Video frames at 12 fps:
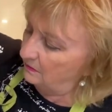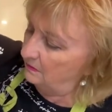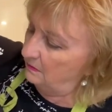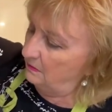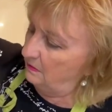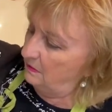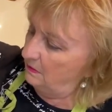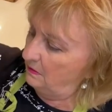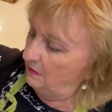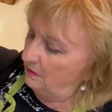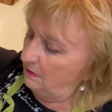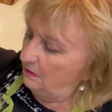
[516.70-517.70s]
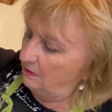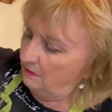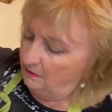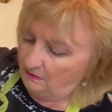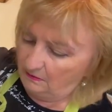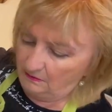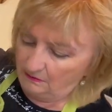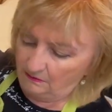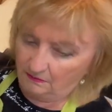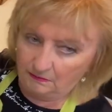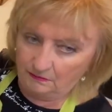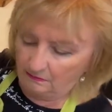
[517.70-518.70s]

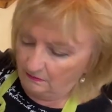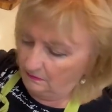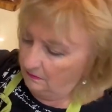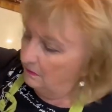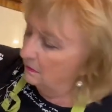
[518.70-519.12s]
No one is speaking in this clip.